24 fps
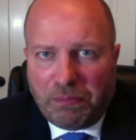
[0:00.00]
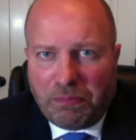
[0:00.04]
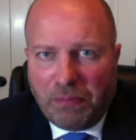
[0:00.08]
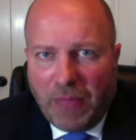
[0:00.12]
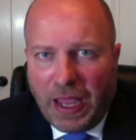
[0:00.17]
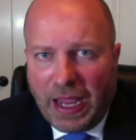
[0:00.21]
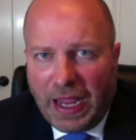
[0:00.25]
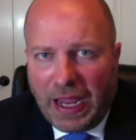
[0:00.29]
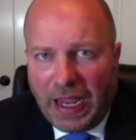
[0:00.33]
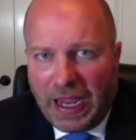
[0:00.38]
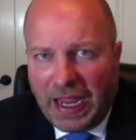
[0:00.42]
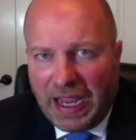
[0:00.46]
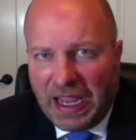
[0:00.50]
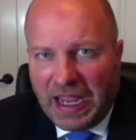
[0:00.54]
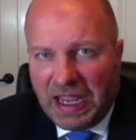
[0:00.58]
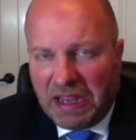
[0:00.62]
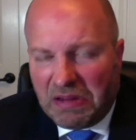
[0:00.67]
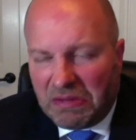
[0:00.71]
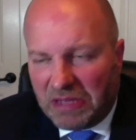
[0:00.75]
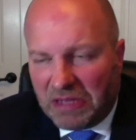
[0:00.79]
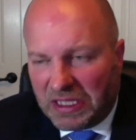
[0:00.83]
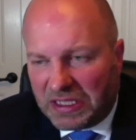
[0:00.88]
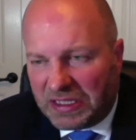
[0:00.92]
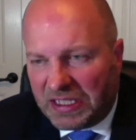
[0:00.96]

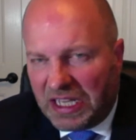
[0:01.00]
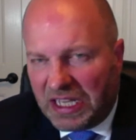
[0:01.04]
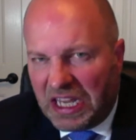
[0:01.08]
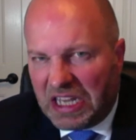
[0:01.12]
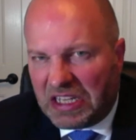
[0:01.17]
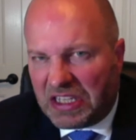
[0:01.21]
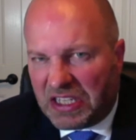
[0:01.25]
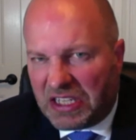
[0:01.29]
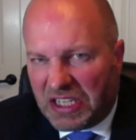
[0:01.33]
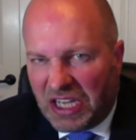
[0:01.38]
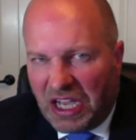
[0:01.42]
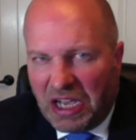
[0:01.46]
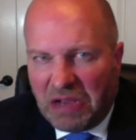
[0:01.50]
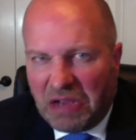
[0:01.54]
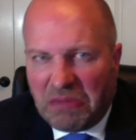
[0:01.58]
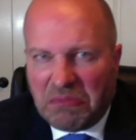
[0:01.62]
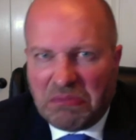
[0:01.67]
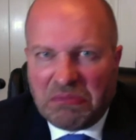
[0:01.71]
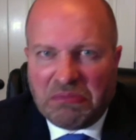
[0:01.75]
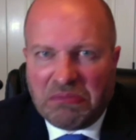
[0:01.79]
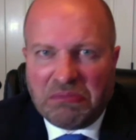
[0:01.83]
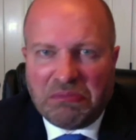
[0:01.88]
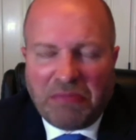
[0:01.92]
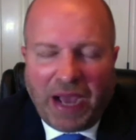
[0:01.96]
And let's say
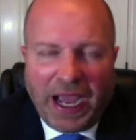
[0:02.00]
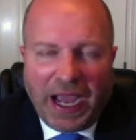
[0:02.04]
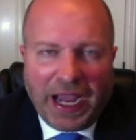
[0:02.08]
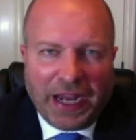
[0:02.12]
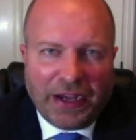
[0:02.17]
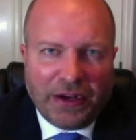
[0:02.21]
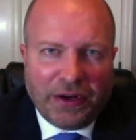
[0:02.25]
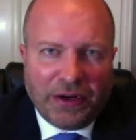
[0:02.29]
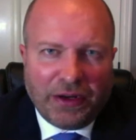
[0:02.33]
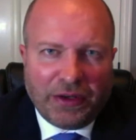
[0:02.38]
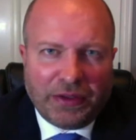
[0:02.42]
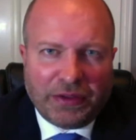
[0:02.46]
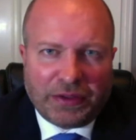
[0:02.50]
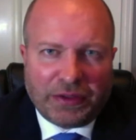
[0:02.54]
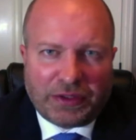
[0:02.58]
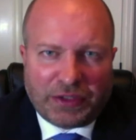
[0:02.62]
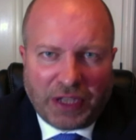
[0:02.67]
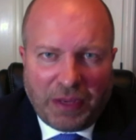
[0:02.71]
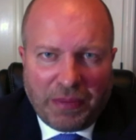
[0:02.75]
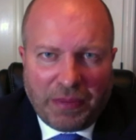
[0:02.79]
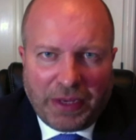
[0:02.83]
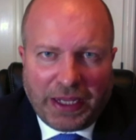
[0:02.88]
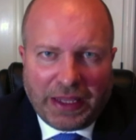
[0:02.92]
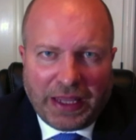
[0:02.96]
some minor or
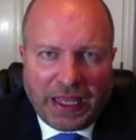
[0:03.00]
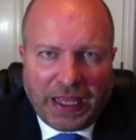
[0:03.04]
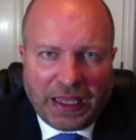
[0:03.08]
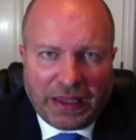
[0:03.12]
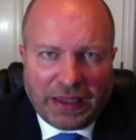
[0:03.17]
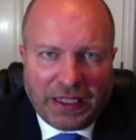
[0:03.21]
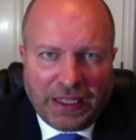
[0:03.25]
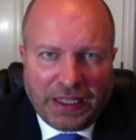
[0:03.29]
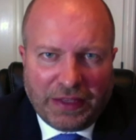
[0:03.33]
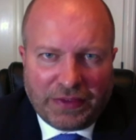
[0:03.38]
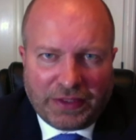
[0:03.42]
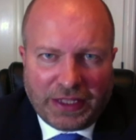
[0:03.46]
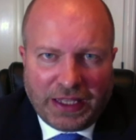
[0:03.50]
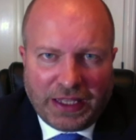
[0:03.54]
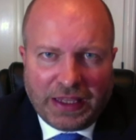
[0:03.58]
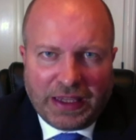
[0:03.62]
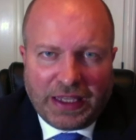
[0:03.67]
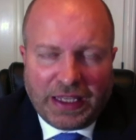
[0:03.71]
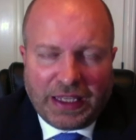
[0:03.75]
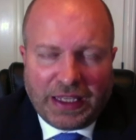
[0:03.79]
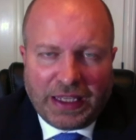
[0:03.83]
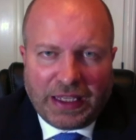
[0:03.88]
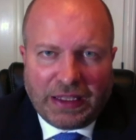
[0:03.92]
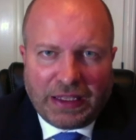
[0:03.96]
somebody that lives in
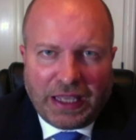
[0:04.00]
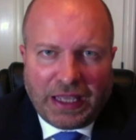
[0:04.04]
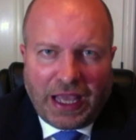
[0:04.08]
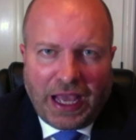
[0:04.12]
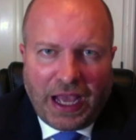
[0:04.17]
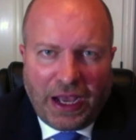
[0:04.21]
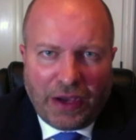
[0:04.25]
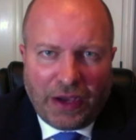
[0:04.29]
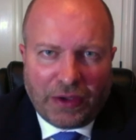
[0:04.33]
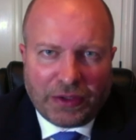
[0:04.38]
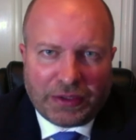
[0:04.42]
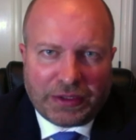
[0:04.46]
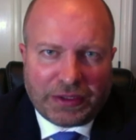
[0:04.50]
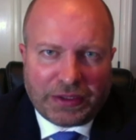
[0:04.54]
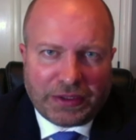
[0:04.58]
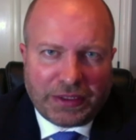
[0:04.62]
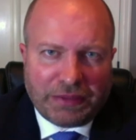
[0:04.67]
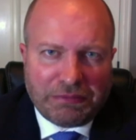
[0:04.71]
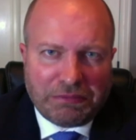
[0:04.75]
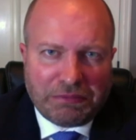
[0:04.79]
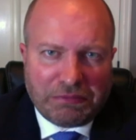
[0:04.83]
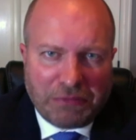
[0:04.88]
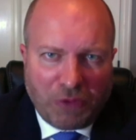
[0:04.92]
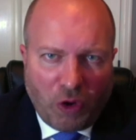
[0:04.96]
the house
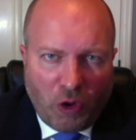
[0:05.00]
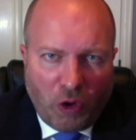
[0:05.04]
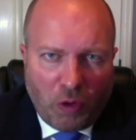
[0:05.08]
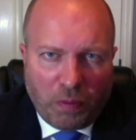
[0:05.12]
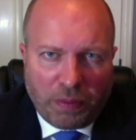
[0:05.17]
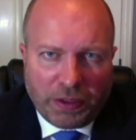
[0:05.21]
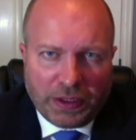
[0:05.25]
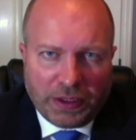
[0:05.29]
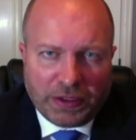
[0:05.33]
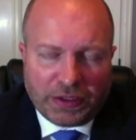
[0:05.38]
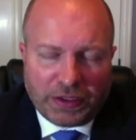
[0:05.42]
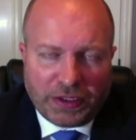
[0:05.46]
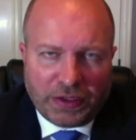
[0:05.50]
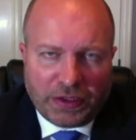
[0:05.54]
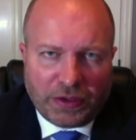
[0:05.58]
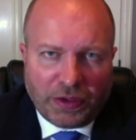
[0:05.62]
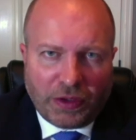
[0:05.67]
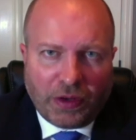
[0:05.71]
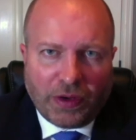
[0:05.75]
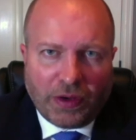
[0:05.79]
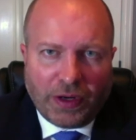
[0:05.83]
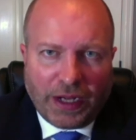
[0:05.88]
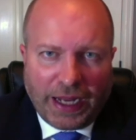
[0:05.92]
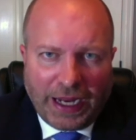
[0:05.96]
opens the
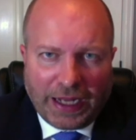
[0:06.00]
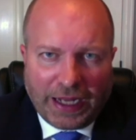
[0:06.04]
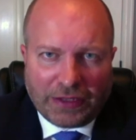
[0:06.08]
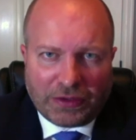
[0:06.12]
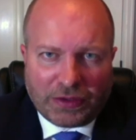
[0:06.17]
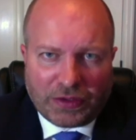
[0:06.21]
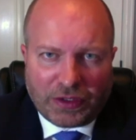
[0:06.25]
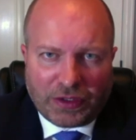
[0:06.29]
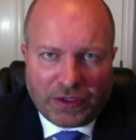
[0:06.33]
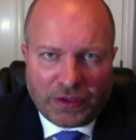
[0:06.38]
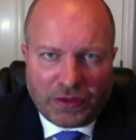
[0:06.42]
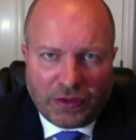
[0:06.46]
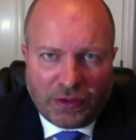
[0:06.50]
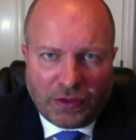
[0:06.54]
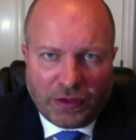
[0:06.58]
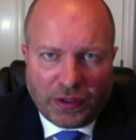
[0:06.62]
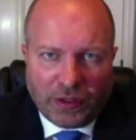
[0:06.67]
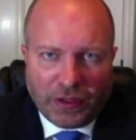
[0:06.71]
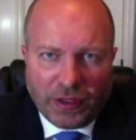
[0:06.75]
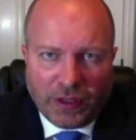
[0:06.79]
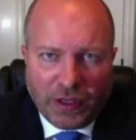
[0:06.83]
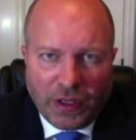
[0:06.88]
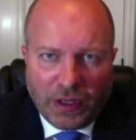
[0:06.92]
door and answers the door.